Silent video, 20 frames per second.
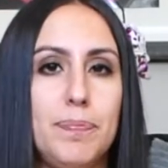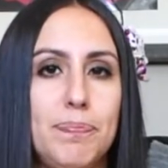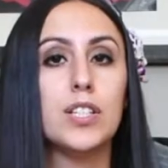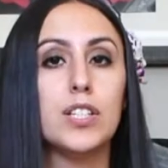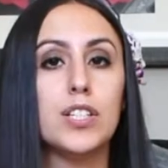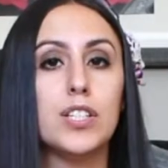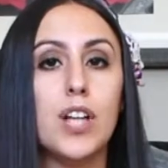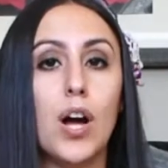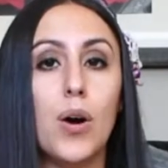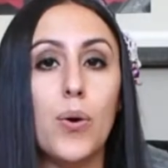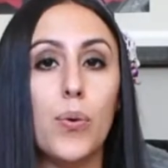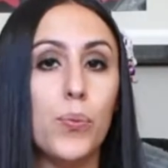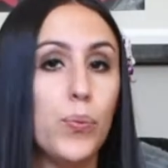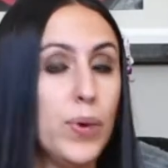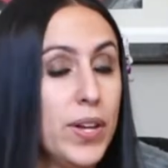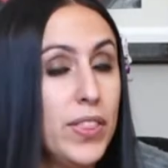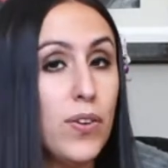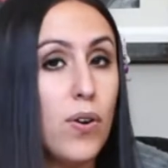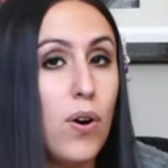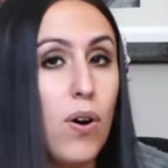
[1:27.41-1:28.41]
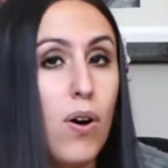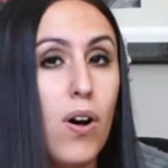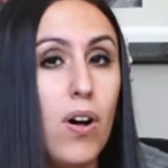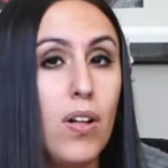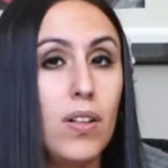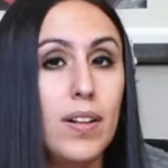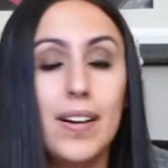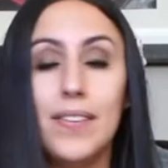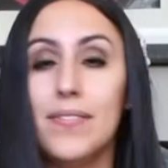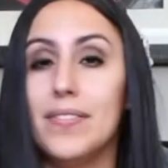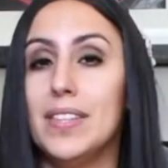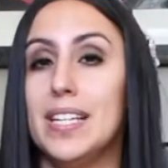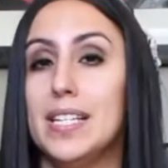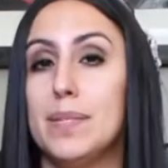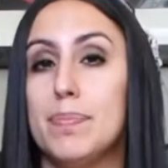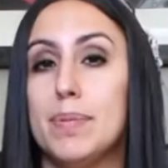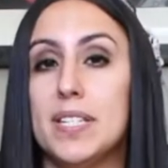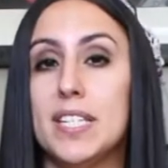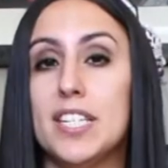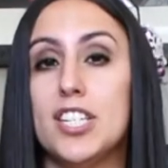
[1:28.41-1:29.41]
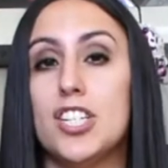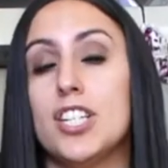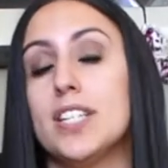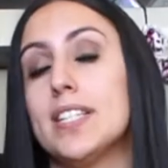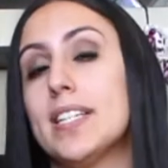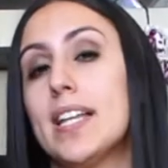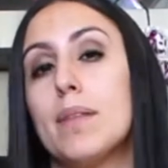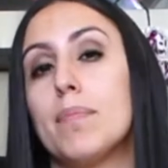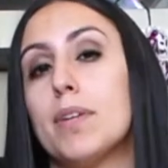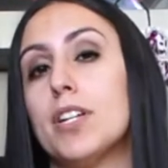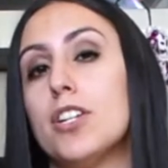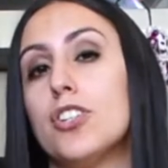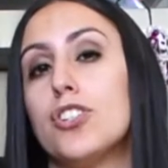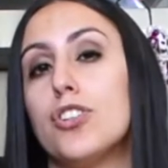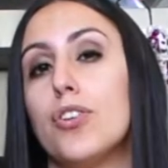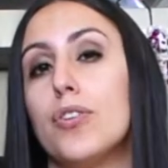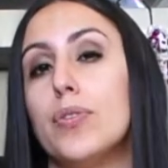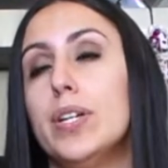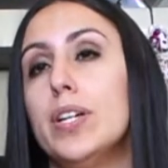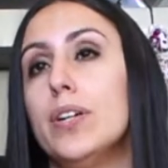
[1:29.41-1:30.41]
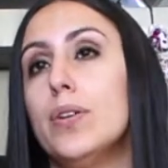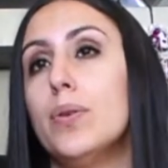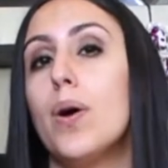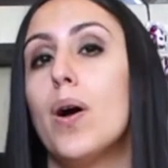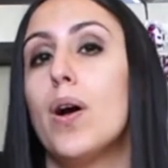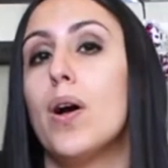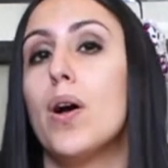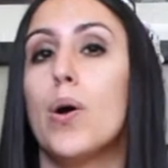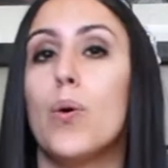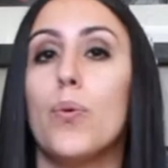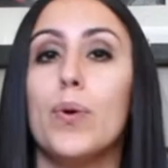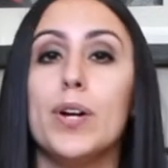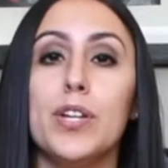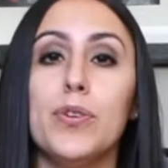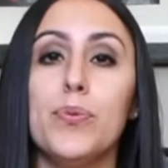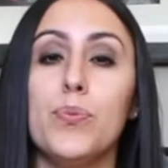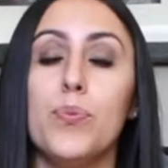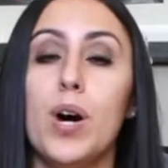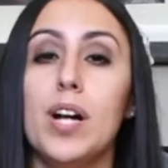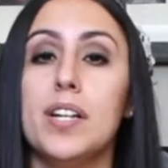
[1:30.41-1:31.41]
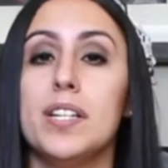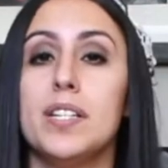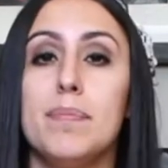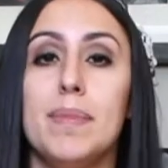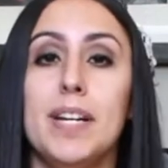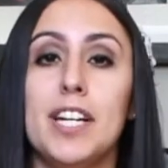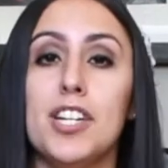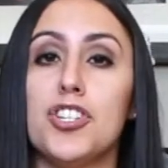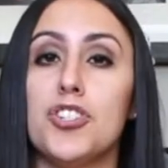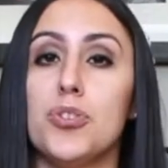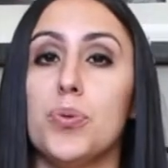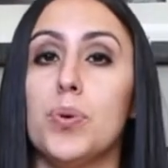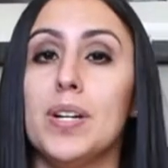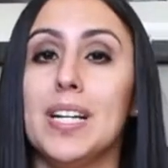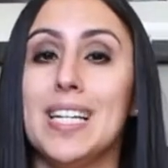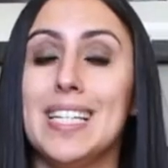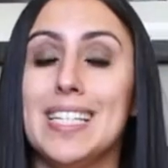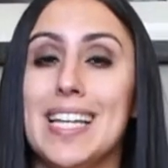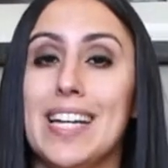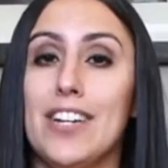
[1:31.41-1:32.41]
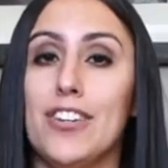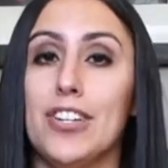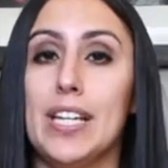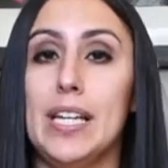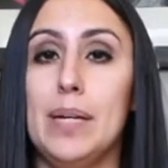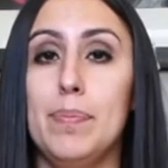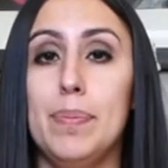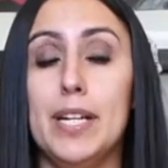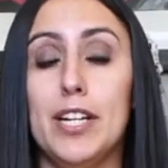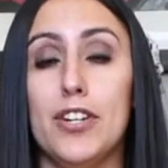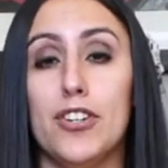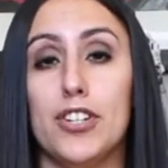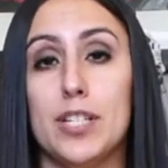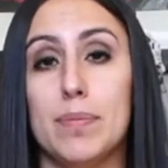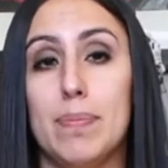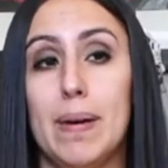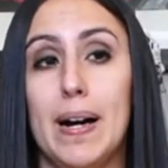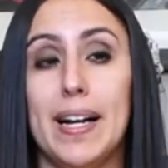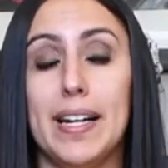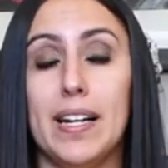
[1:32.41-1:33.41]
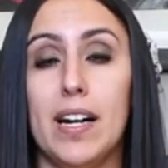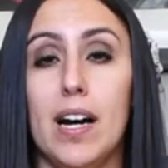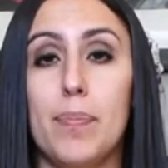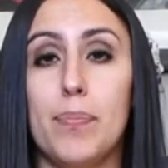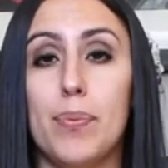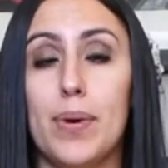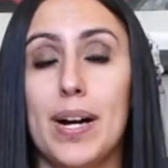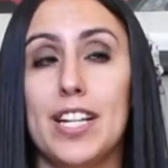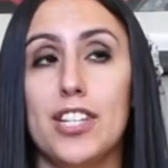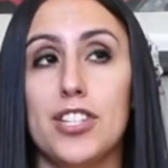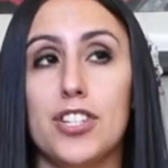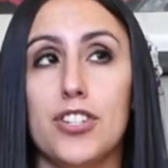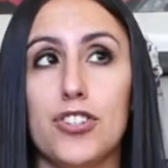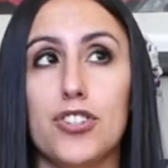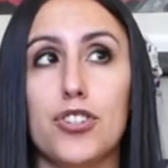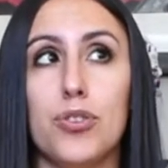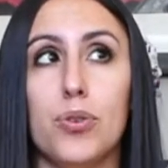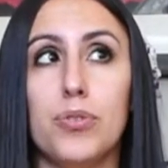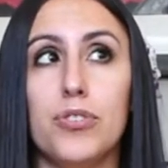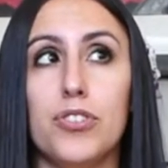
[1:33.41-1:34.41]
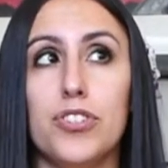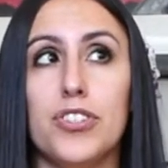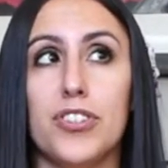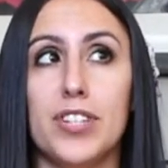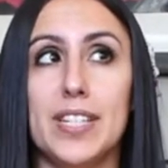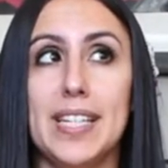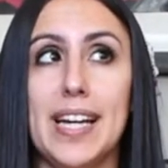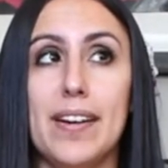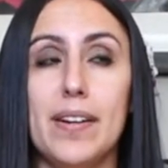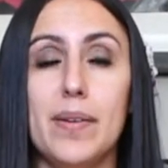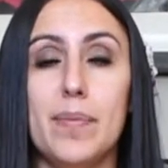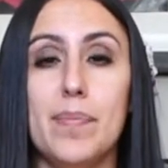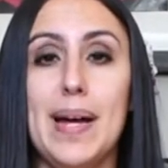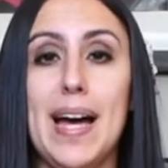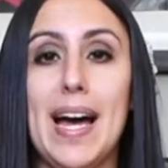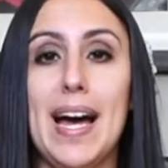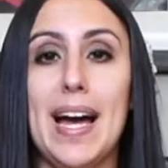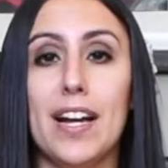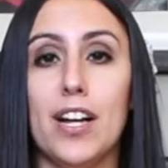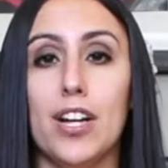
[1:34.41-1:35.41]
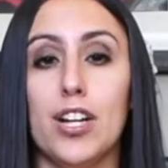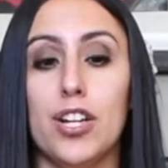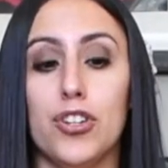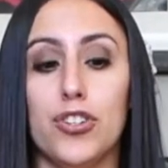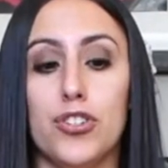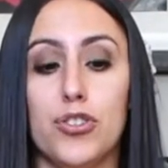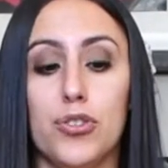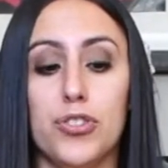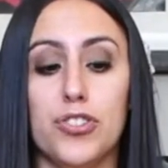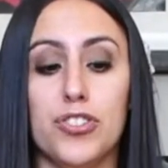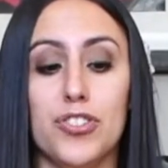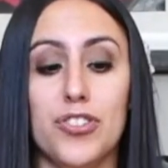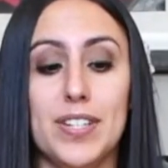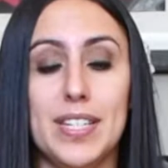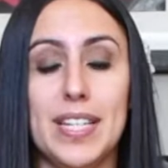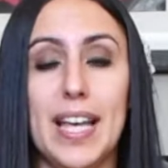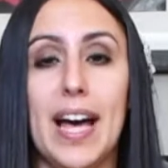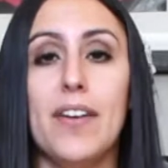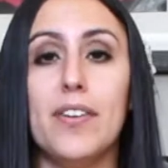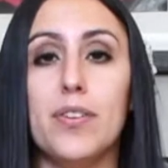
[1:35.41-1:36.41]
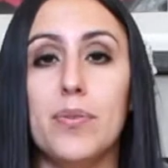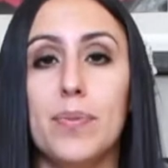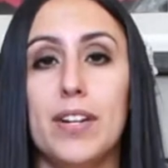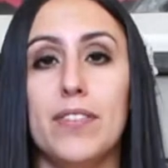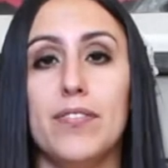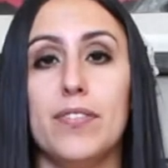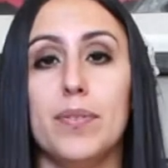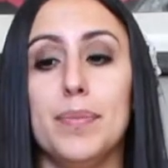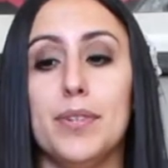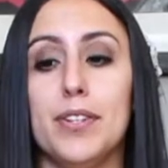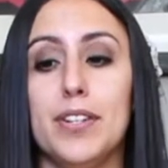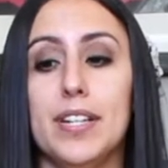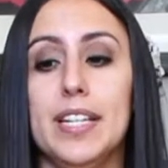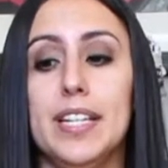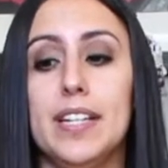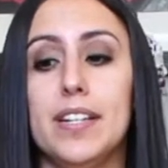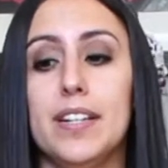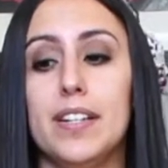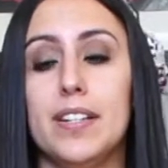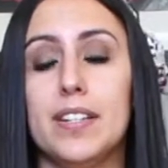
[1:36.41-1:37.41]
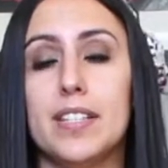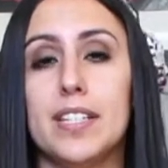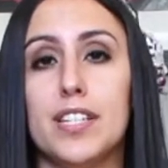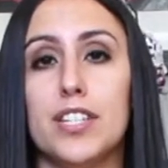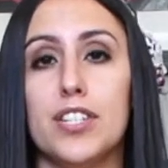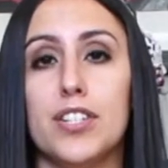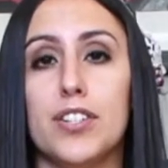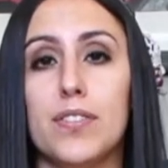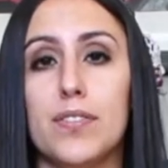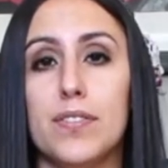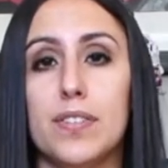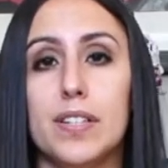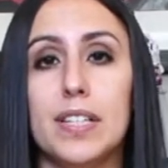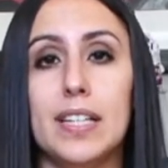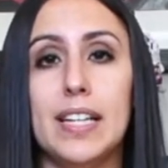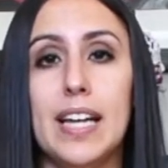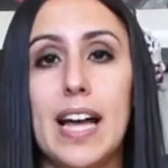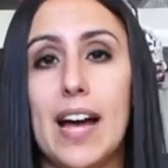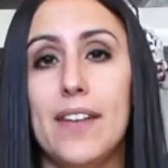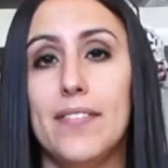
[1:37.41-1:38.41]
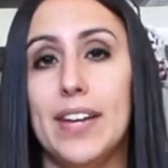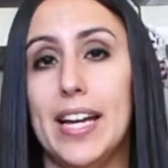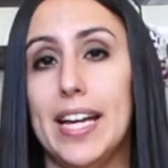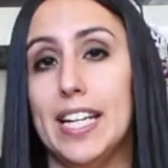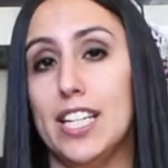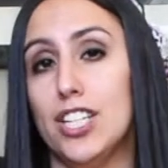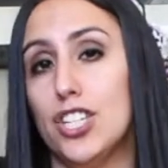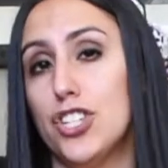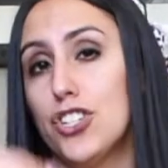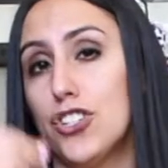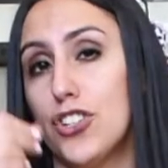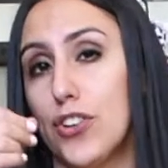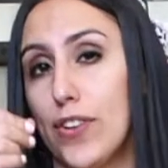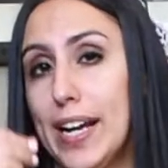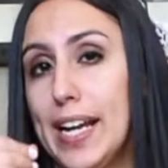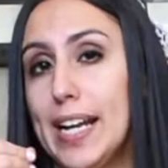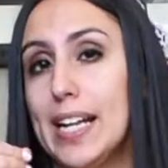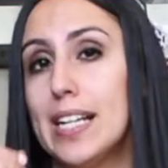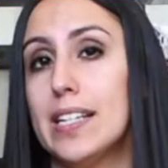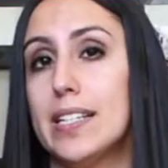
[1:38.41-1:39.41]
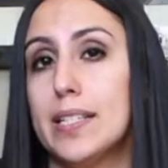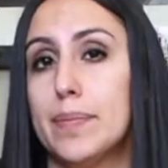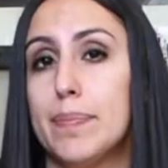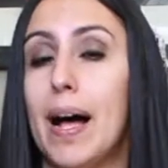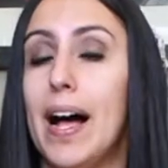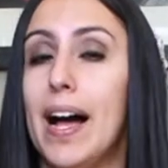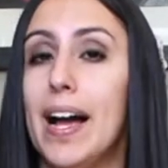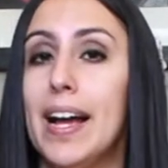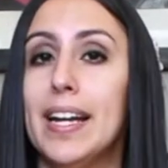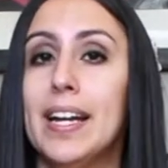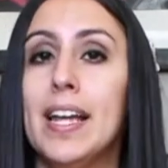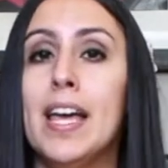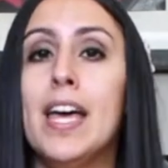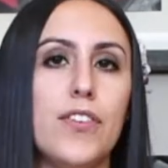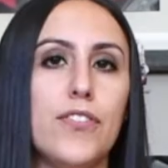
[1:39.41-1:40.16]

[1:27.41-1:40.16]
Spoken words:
So with all of these positions that I'm going to show you, what you want to make sure is that you're keeping your spine upright, so your shoulders are down and back, your shoulders are down away from your ears, so you really have a straight spine.